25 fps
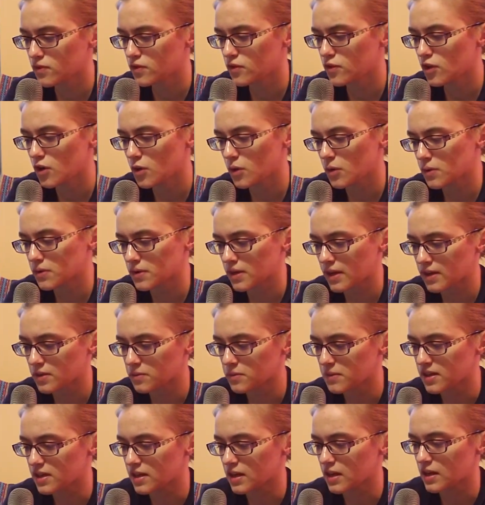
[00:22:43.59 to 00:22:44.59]
No, I
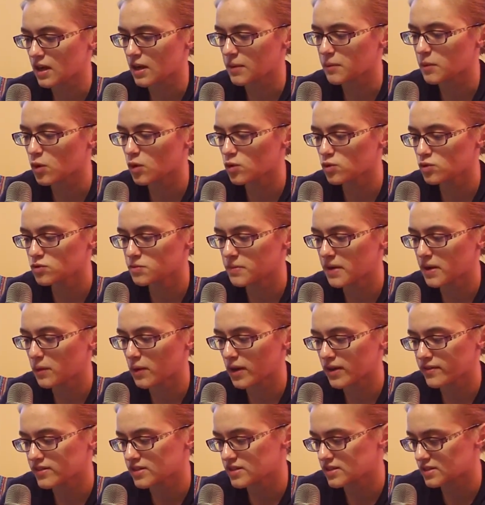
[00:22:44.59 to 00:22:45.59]
admitted. I'm old, my
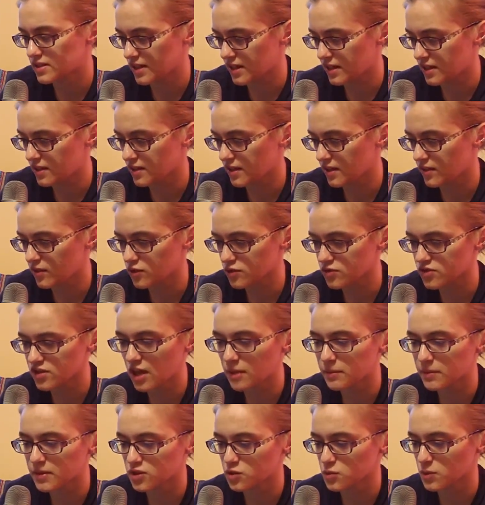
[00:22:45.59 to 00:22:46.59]
wife is dead, and there's
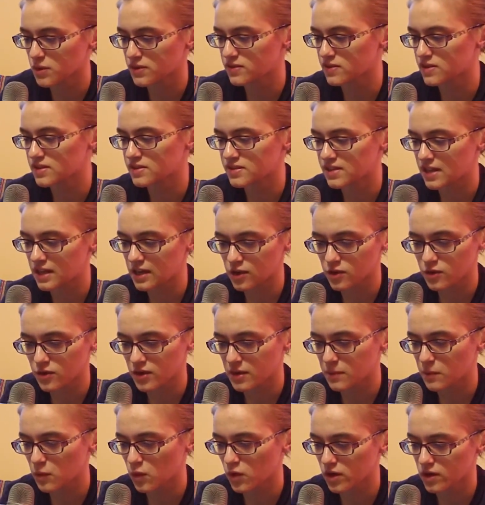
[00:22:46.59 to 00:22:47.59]
not much reason to stay here
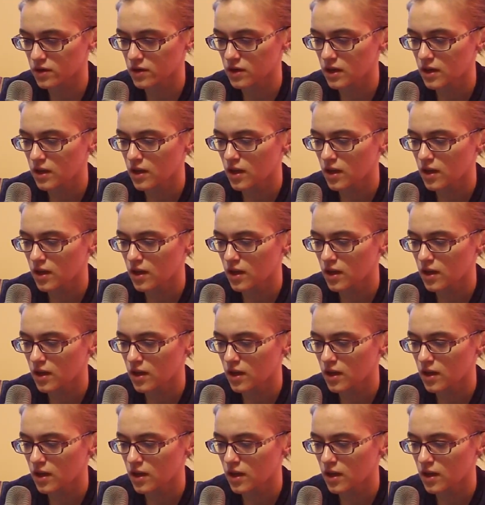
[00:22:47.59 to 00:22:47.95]
anymore.